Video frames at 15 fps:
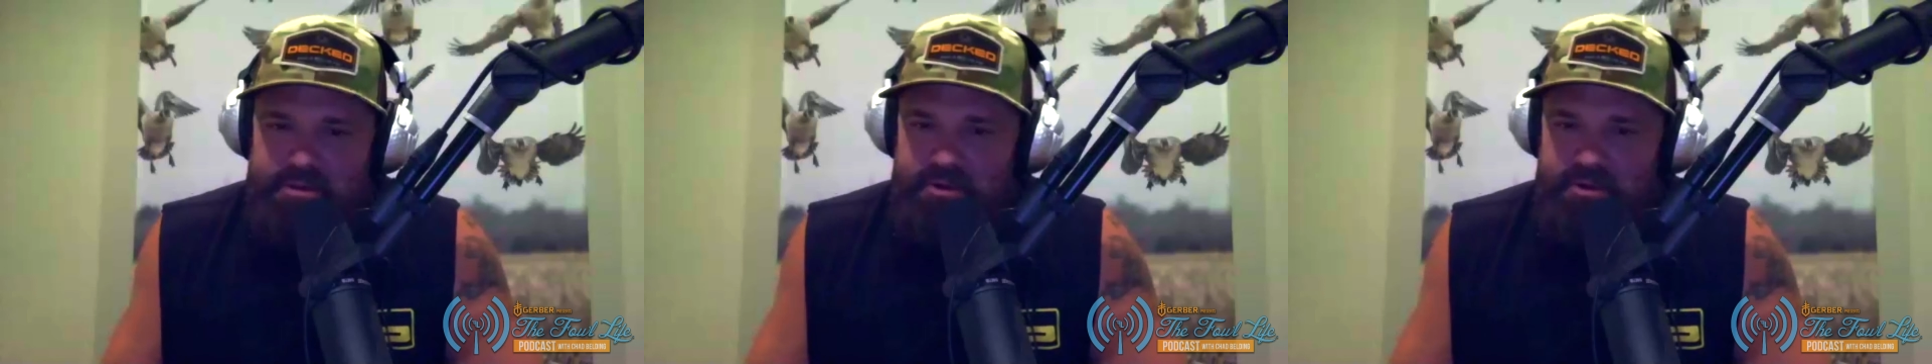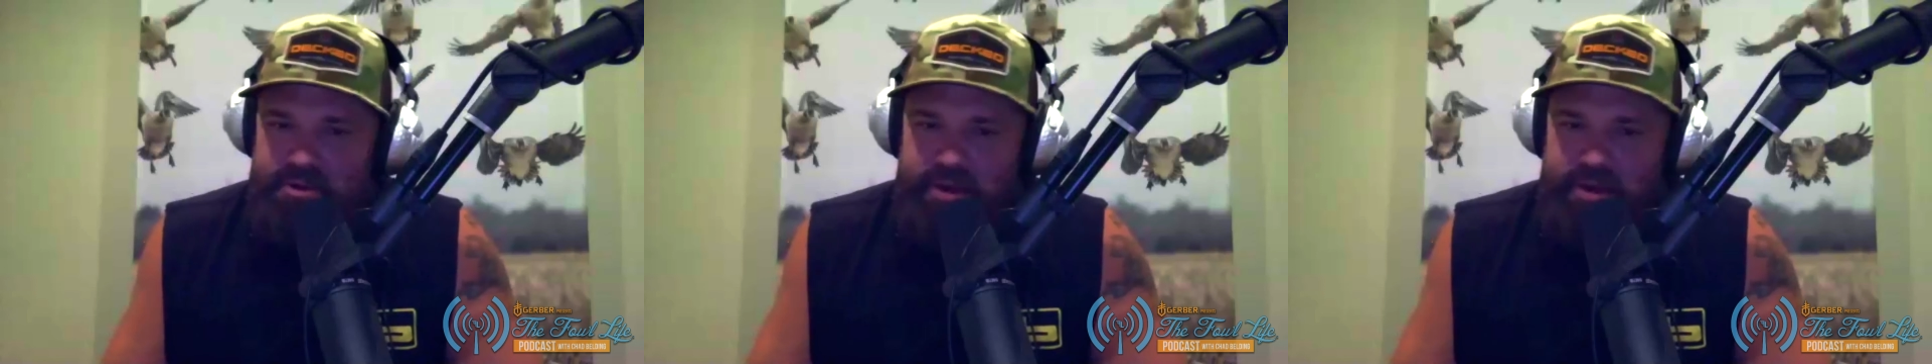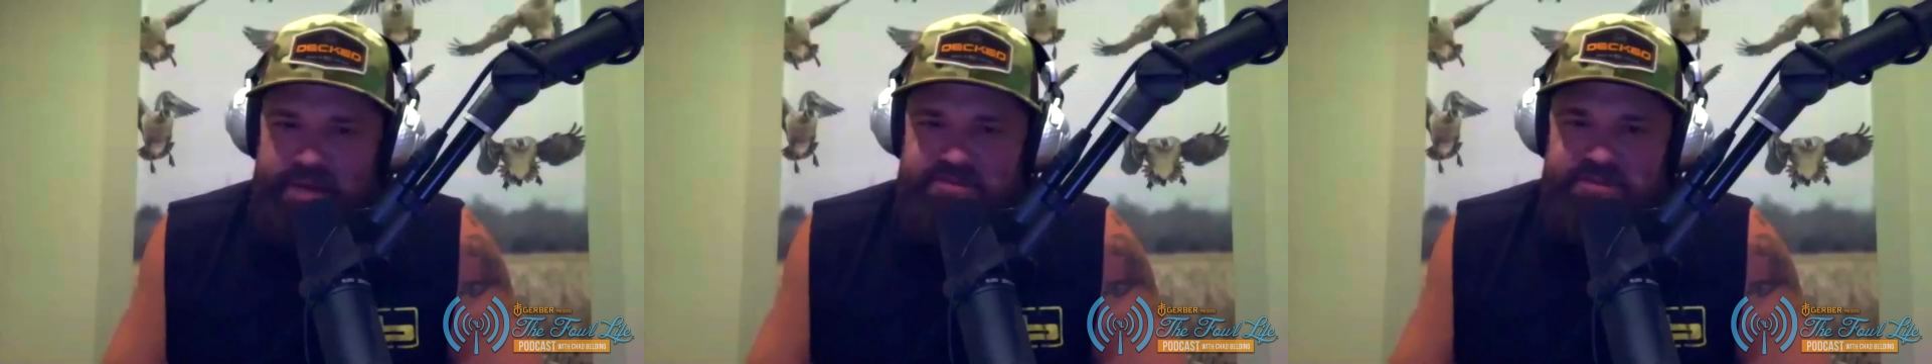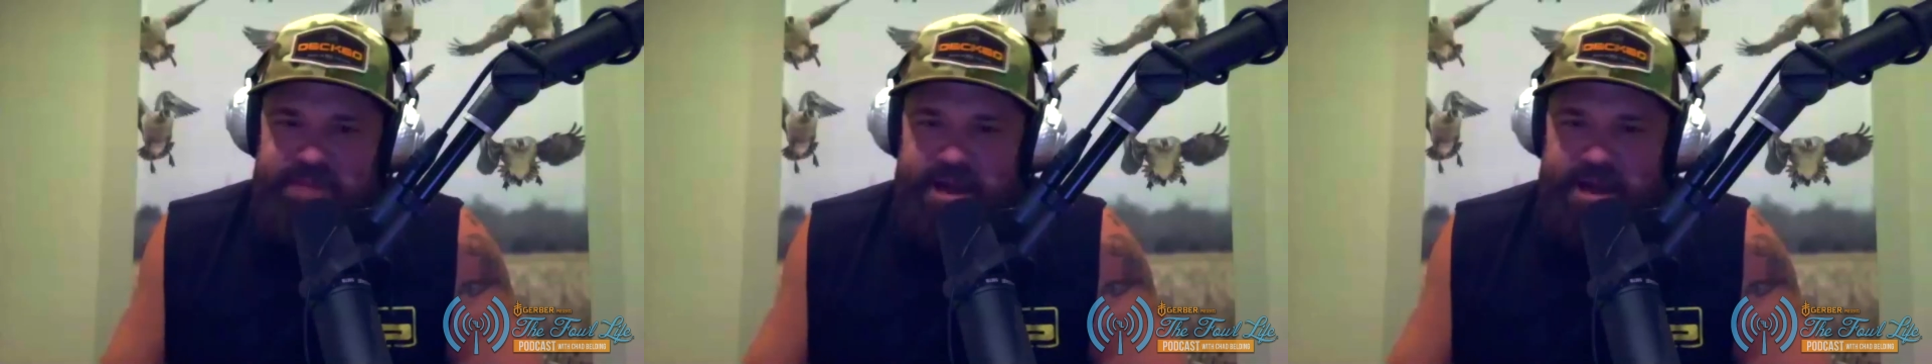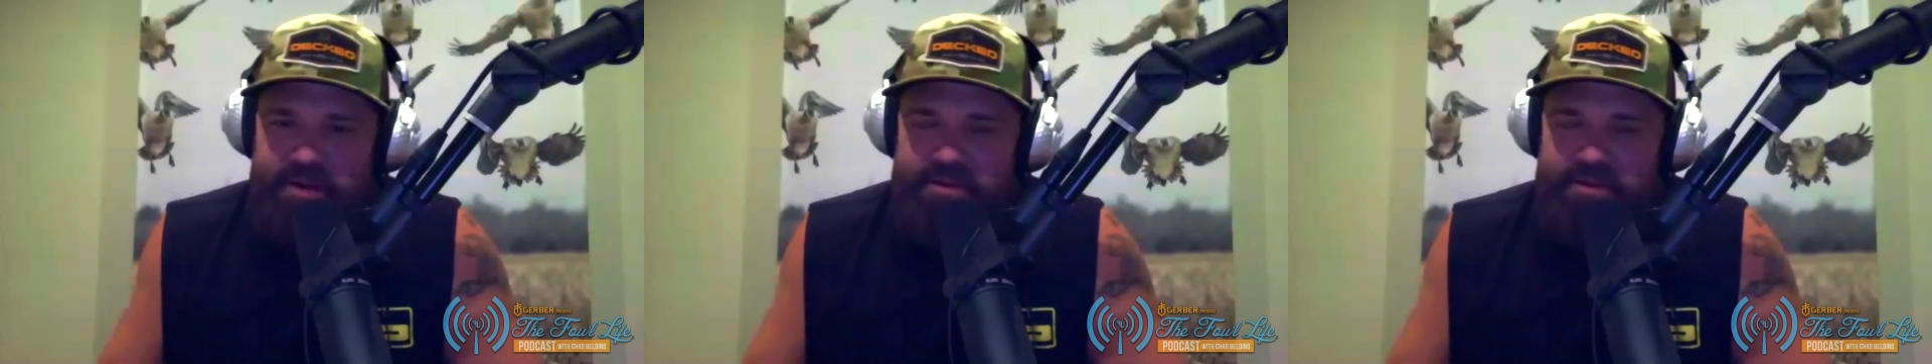or do you have some
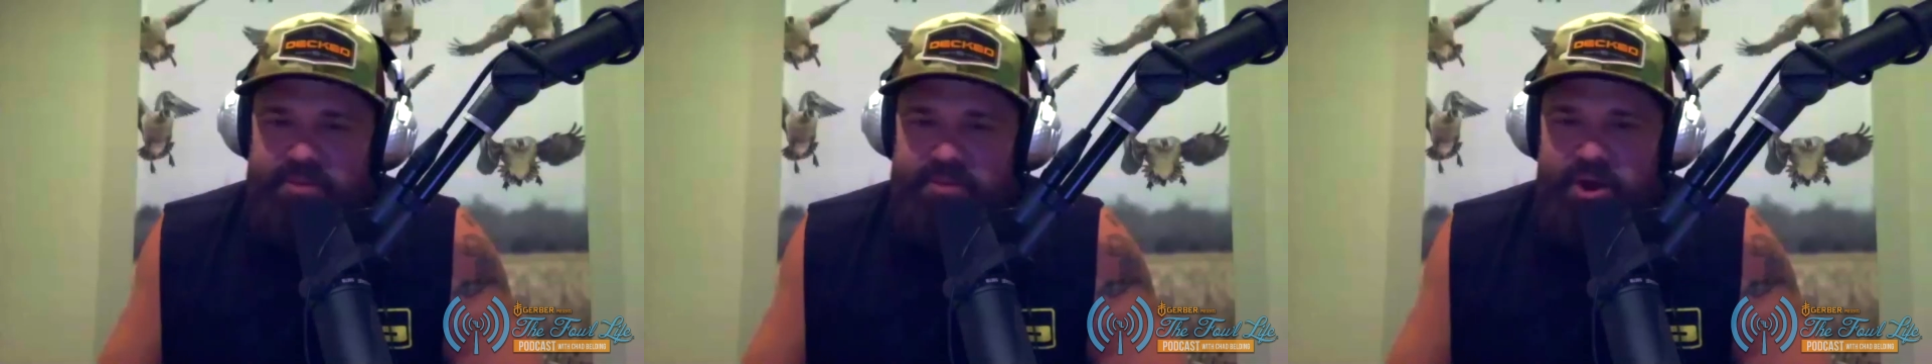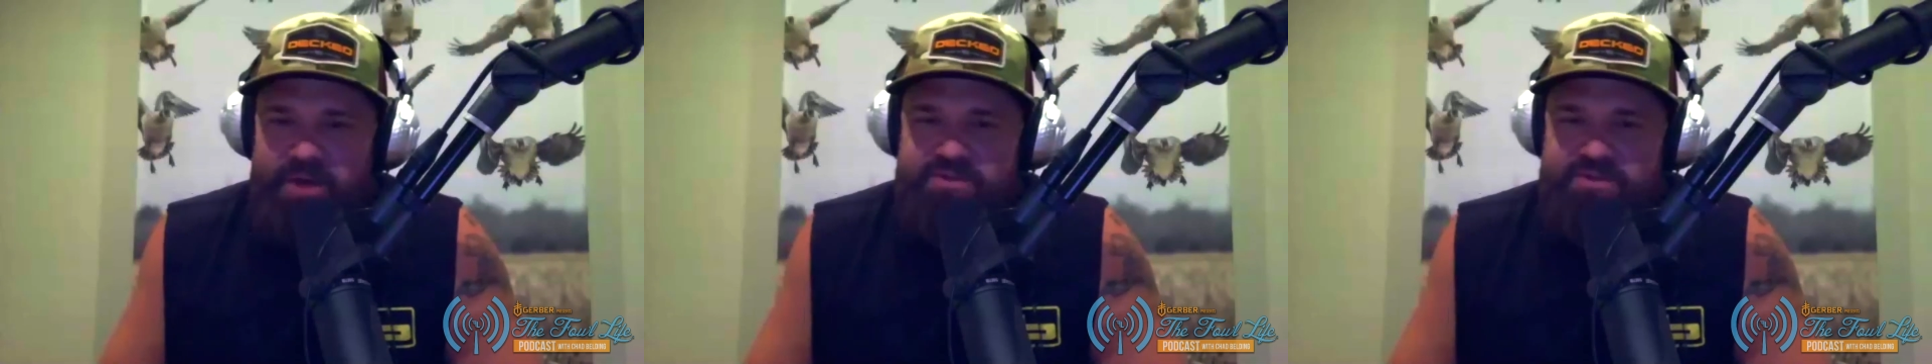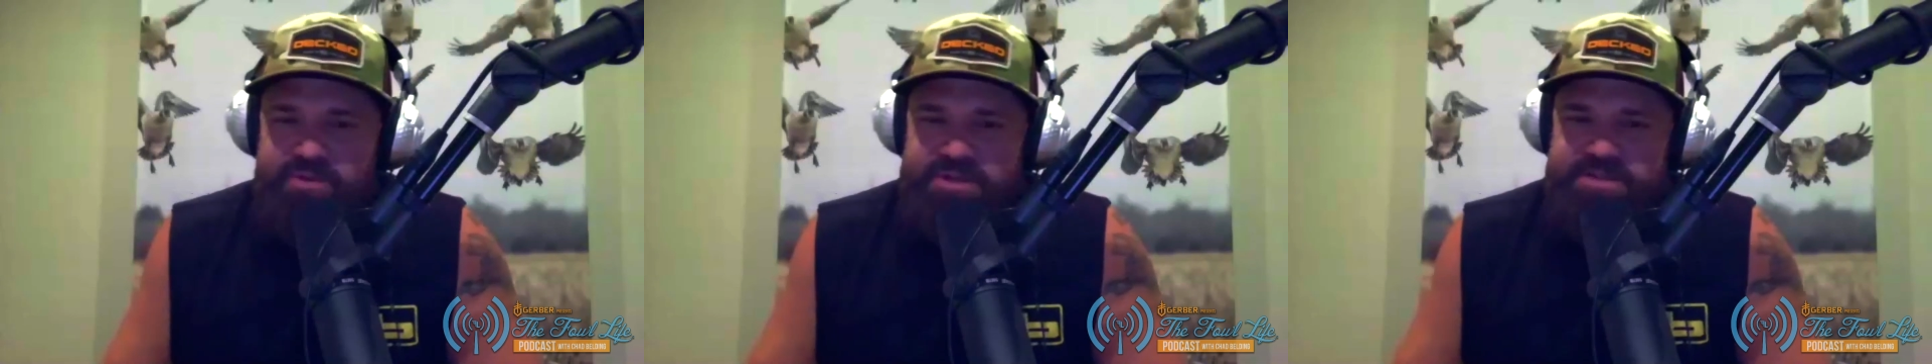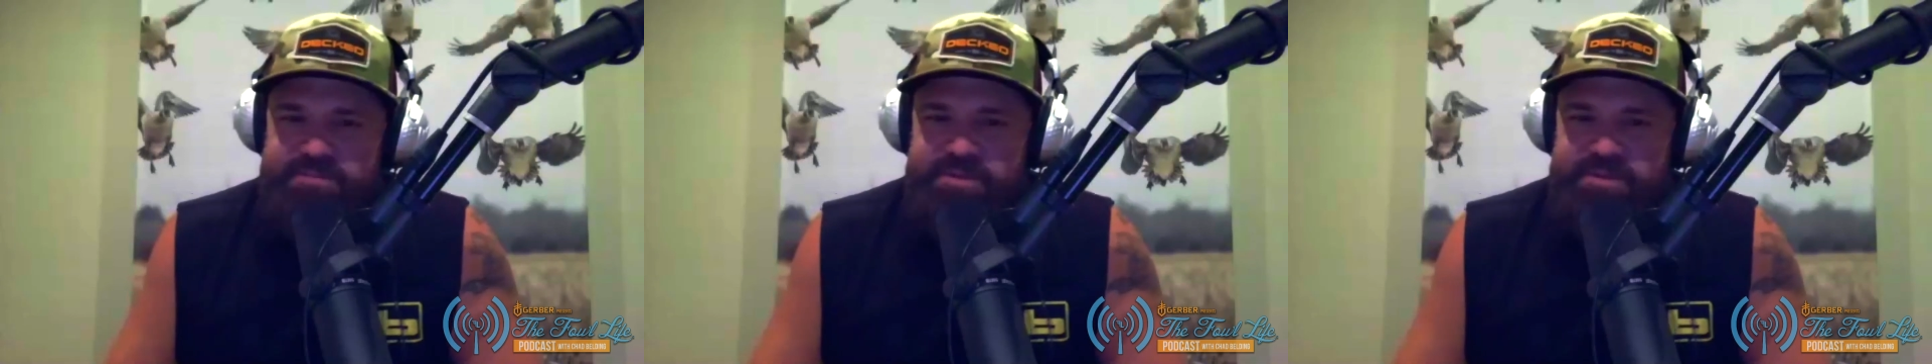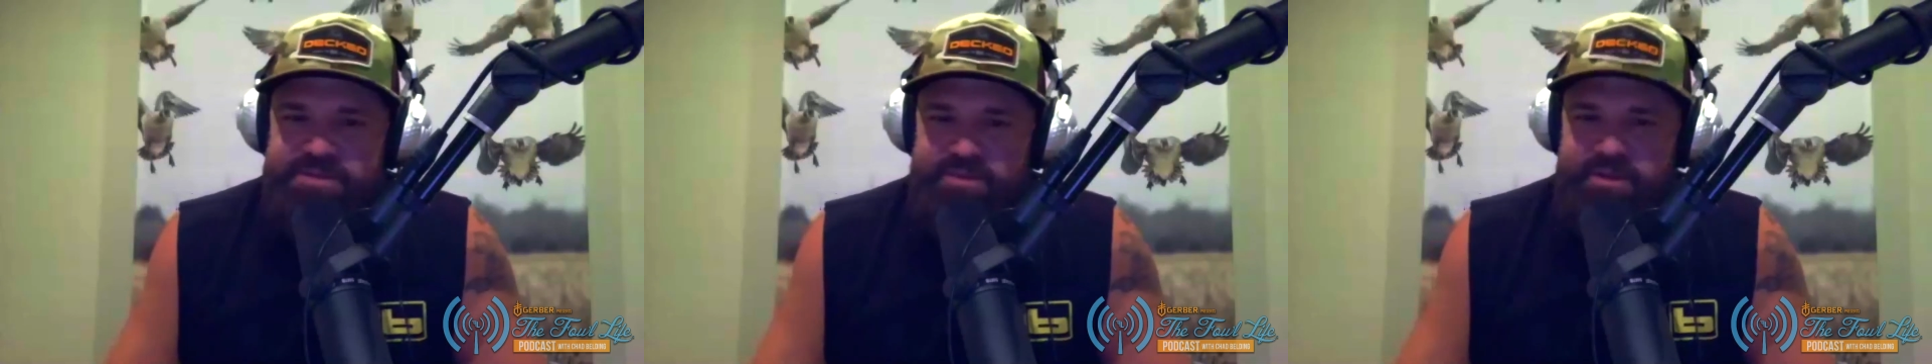out of the box
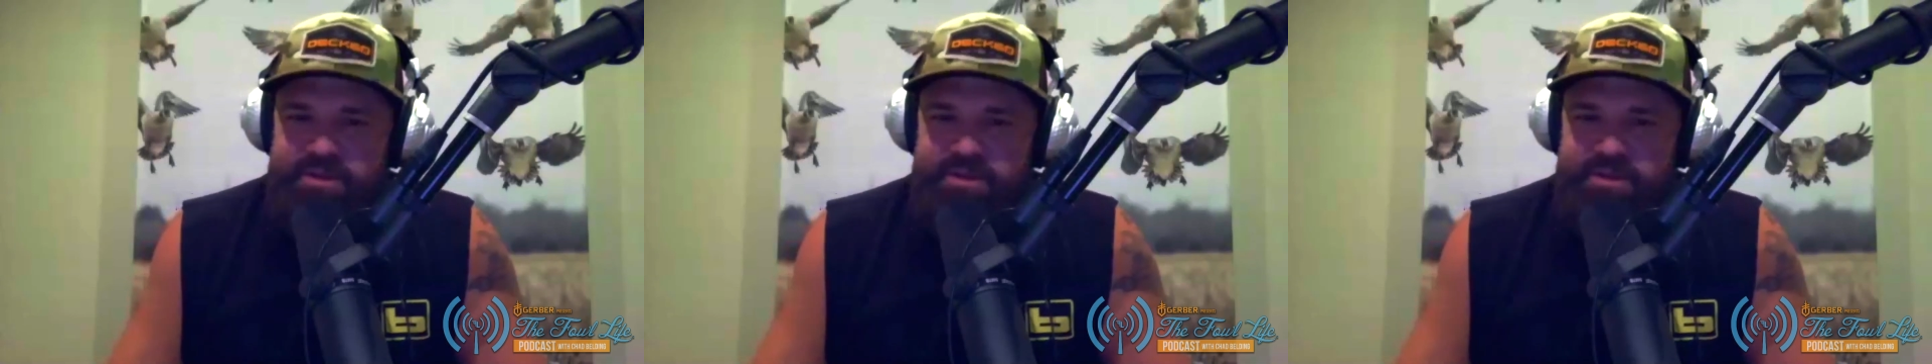recipes?